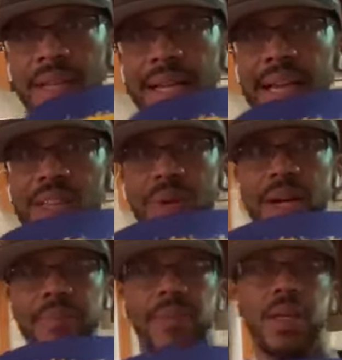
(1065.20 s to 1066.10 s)
Jay Legs,
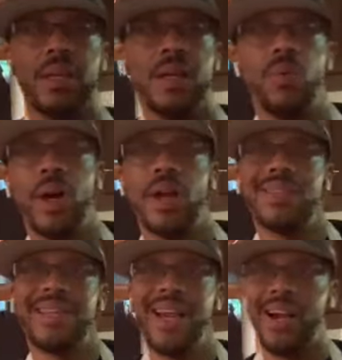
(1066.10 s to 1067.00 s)
what up? We're
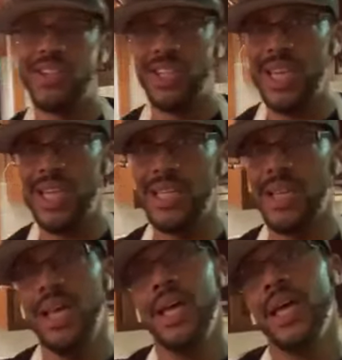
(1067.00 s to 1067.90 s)
going to take our
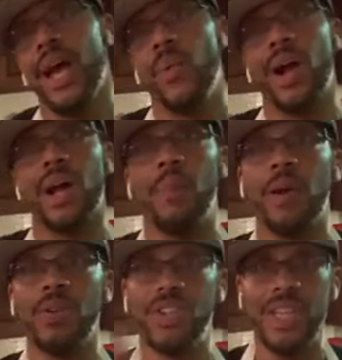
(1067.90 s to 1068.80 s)
cheese and we are going to
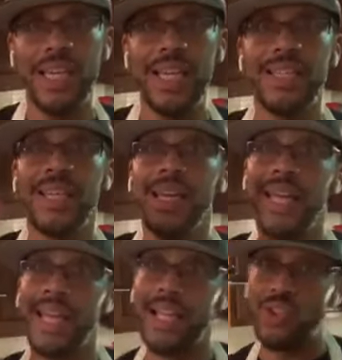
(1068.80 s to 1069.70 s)
put our cheese
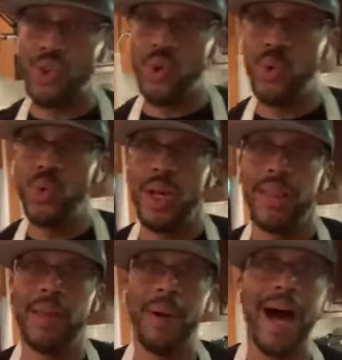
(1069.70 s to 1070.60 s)
into
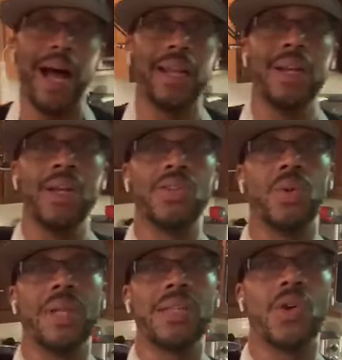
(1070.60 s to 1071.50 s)
the pot.
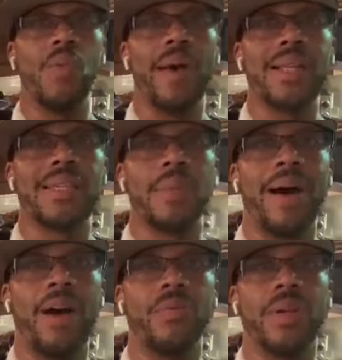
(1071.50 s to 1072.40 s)
So let's go back to
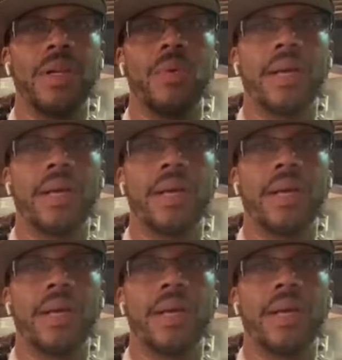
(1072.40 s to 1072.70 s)
the pot really